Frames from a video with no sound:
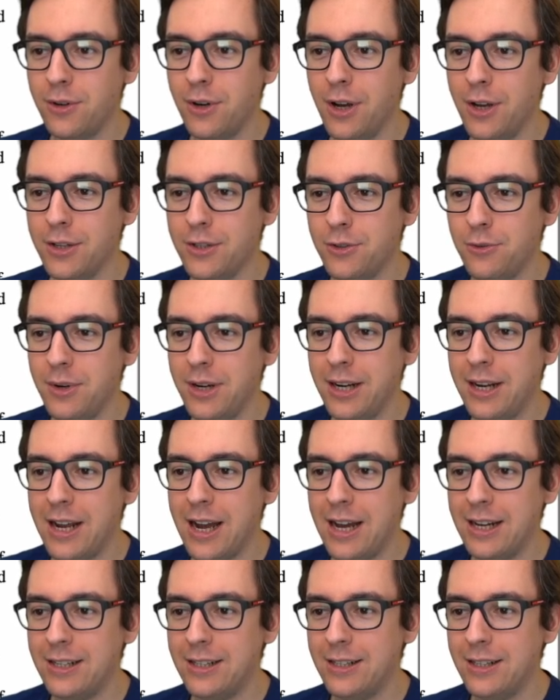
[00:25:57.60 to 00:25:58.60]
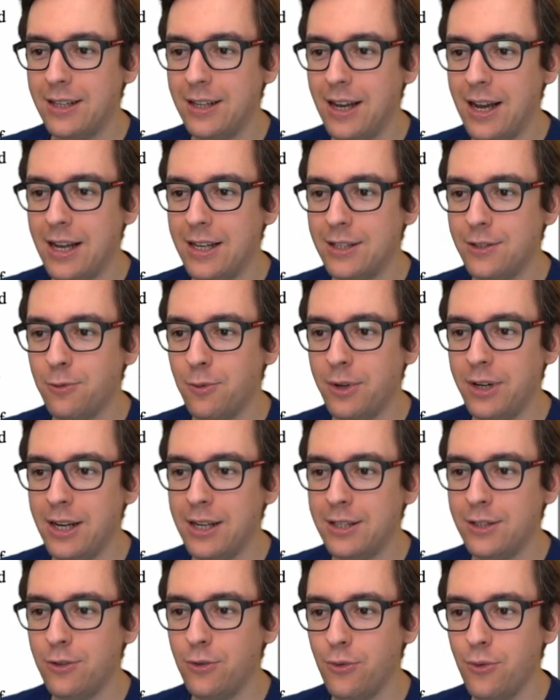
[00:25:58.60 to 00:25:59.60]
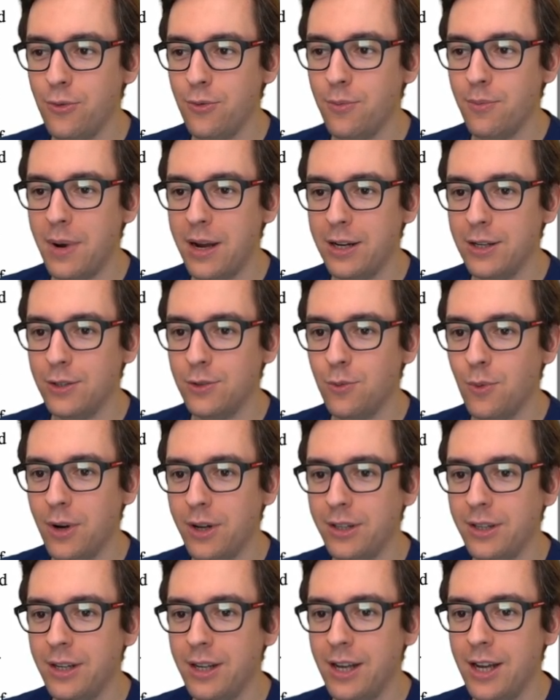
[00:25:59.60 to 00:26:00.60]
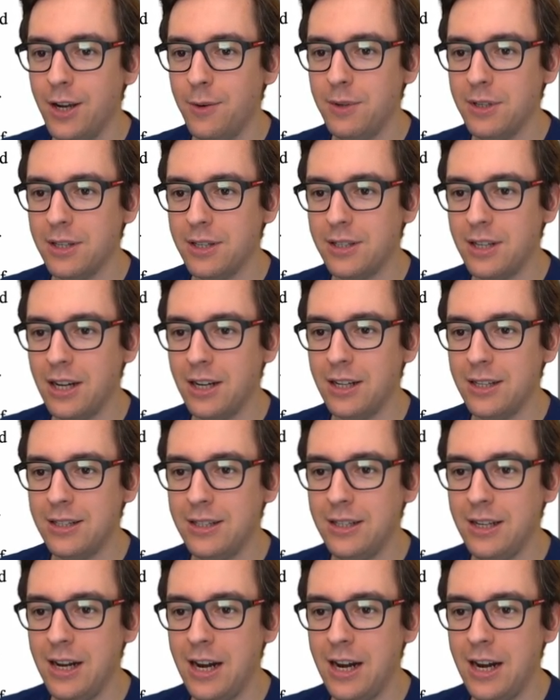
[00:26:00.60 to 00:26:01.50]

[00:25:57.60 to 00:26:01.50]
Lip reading: string cat s1 s2 -1 with a standard C